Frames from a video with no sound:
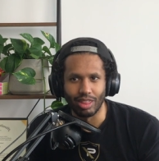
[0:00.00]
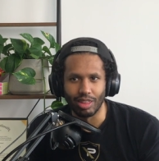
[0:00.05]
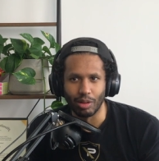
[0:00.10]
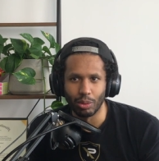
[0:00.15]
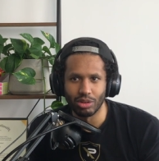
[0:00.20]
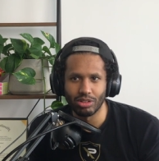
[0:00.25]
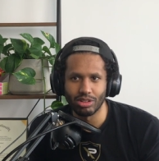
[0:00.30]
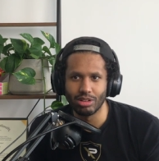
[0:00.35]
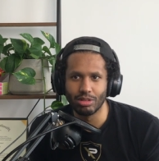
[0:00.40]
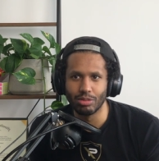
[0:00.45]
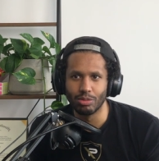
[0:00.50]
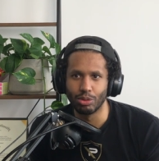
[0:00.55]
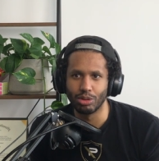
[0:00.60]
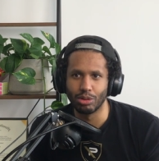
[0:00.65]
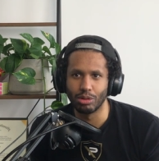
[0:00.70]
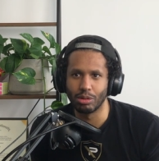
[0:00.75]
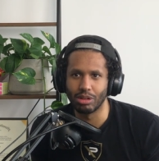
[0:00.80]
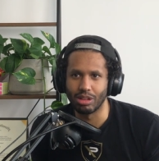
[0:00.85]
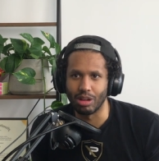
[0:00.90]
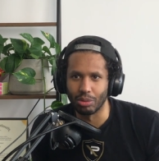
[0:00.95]
there wasn't S Club
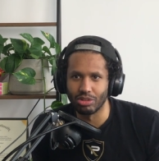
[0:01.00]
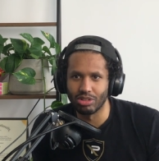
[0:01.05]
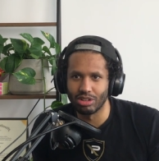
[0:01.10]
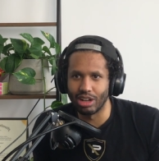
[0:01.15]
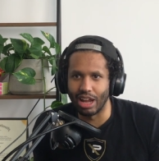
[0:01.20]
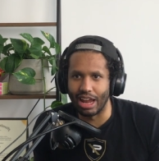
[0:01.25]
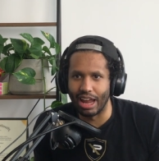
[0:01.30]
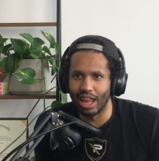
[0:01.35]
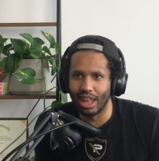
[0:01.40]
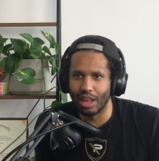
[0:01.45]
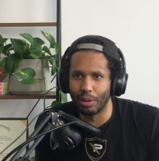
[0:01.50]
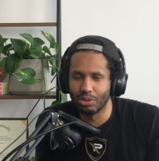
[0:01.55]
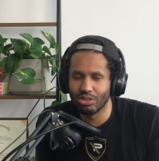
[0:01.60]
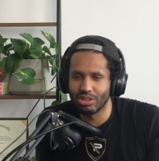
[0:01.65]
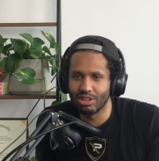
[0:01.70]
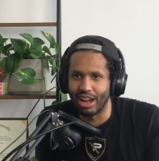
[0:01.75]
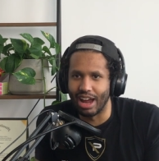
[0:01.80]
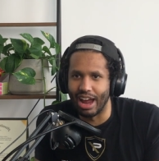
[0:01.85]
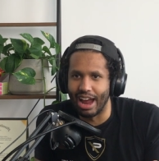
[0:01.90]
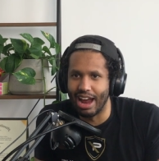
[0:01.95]
Seven. There wasn't there
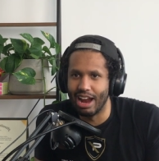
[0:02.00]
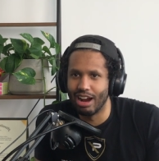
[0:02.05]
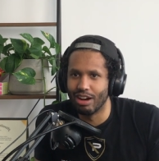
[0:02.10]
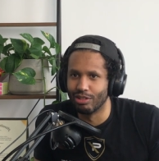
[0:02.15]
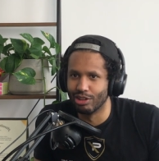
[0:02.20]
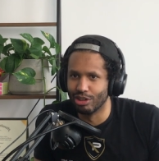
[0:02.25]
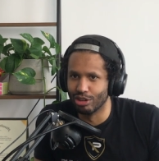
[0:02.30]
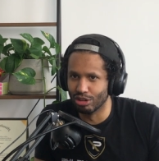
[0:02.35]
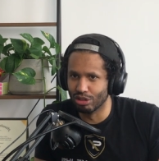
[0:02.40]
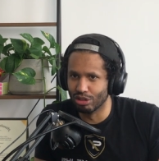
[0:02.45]
wasn't S areas